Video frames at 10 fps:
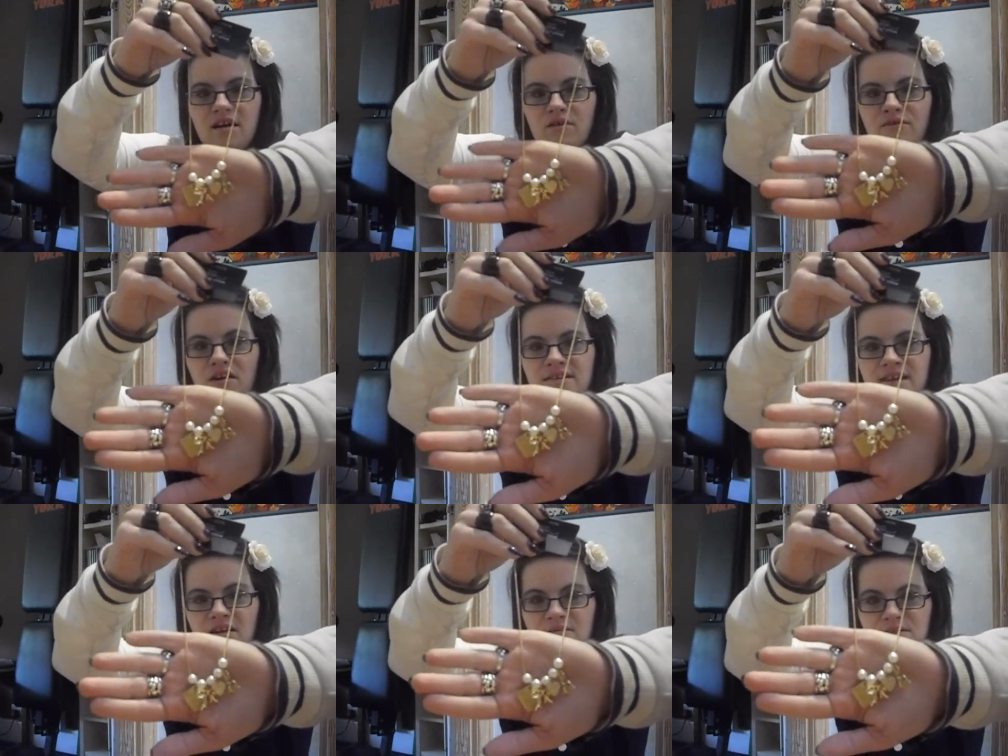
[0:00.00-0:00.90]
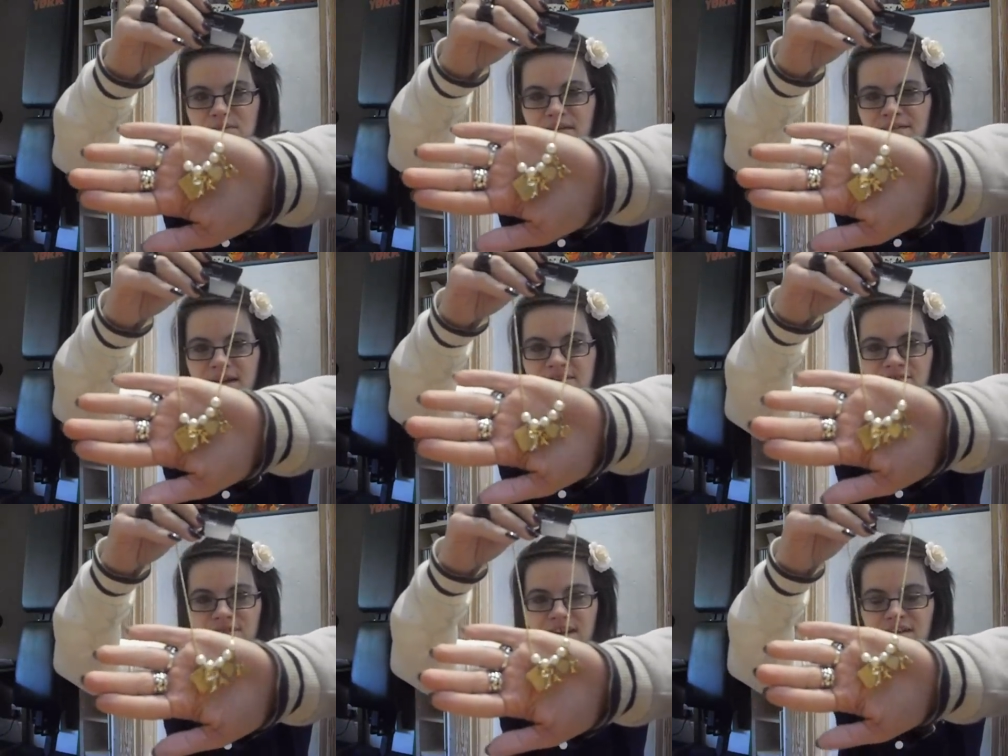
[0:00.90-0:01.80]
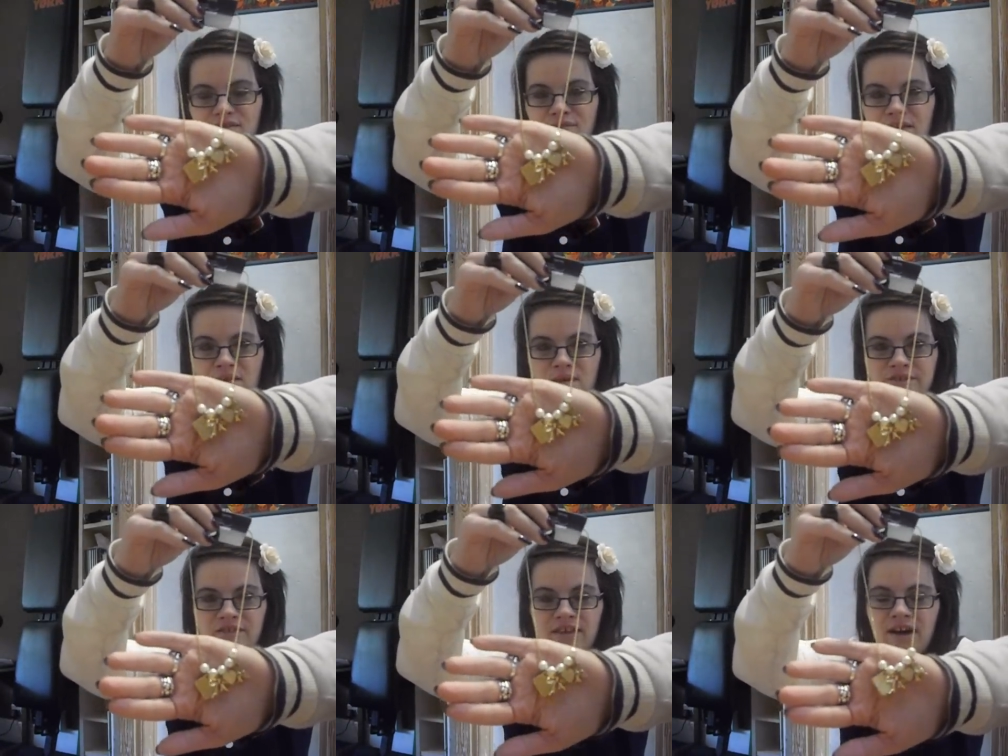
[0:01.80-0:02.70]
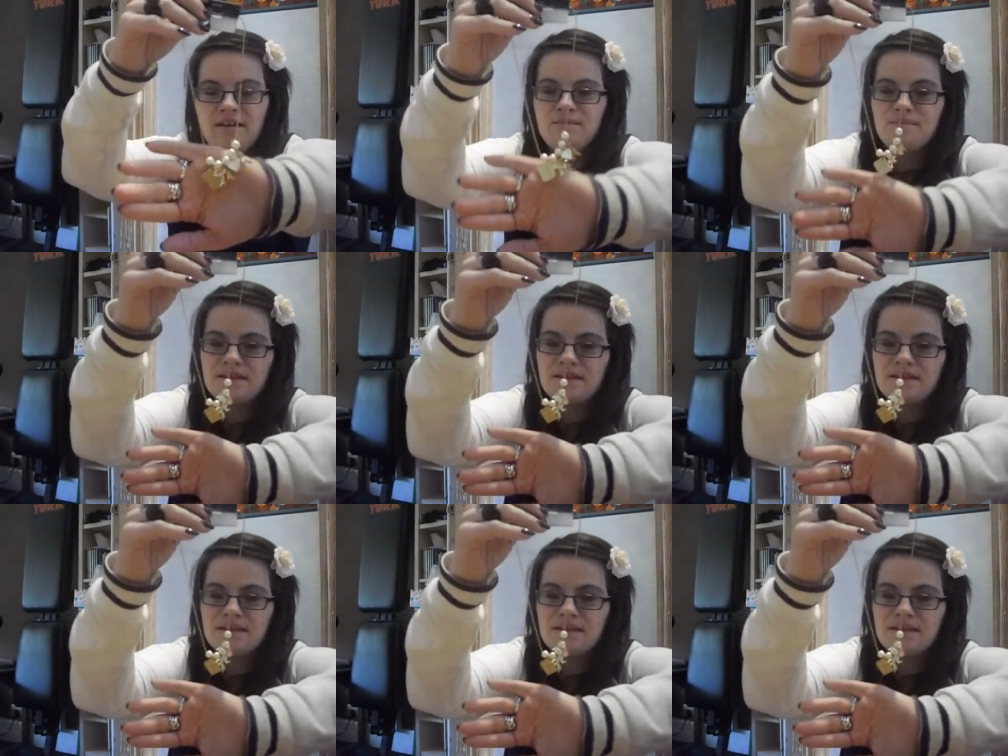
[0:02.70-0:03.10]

I'll find time to wear that, so thank you very much for that.